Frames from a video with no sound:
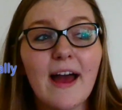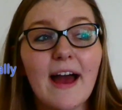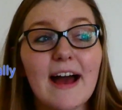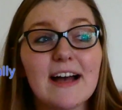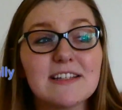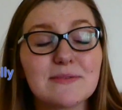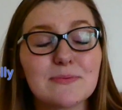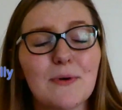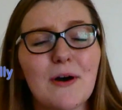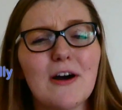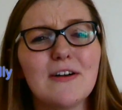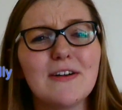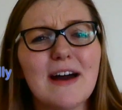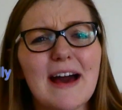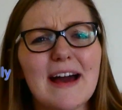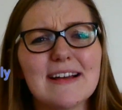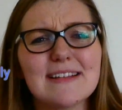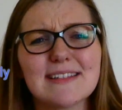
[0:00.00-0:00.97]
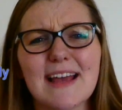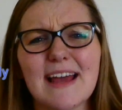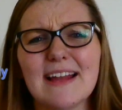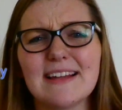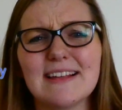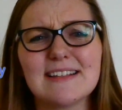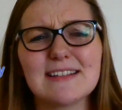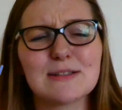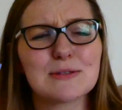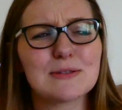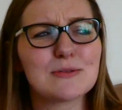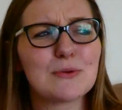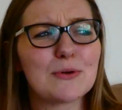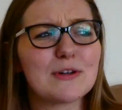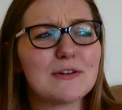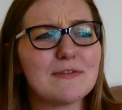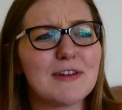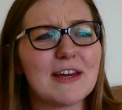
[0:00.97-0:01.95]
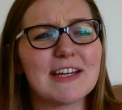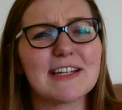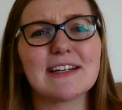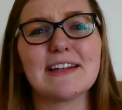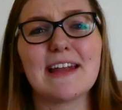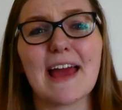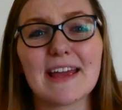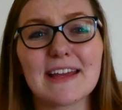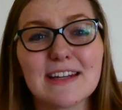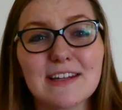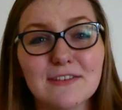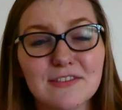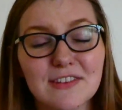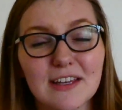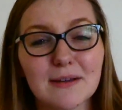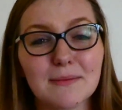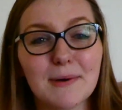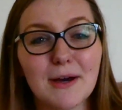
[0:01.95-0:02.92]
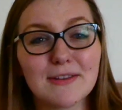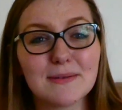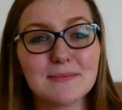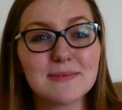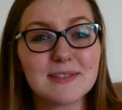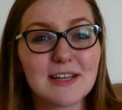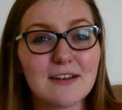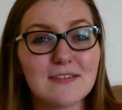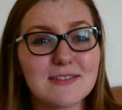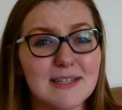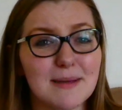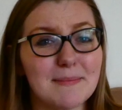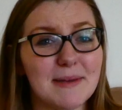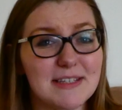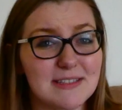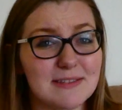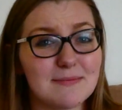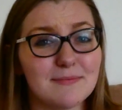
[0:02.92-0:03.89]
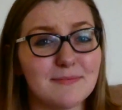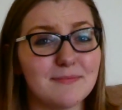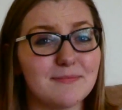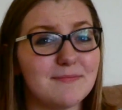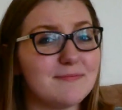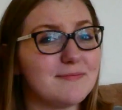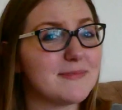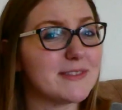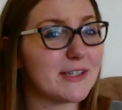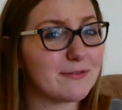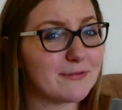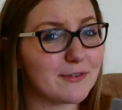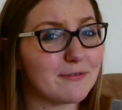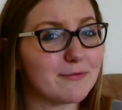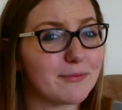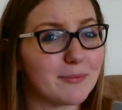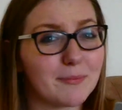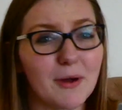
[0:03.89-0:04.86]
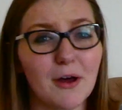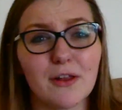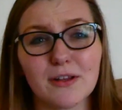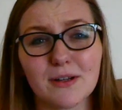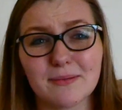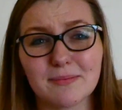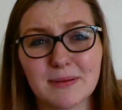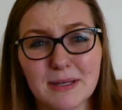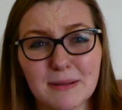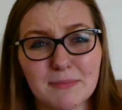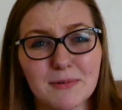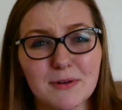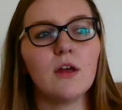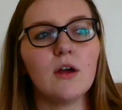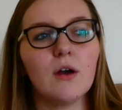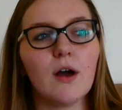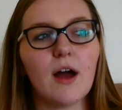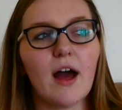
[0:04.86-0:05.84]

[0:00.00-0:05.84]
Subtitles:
as well as any sort of like negative thing about themselves that makes them different from other people.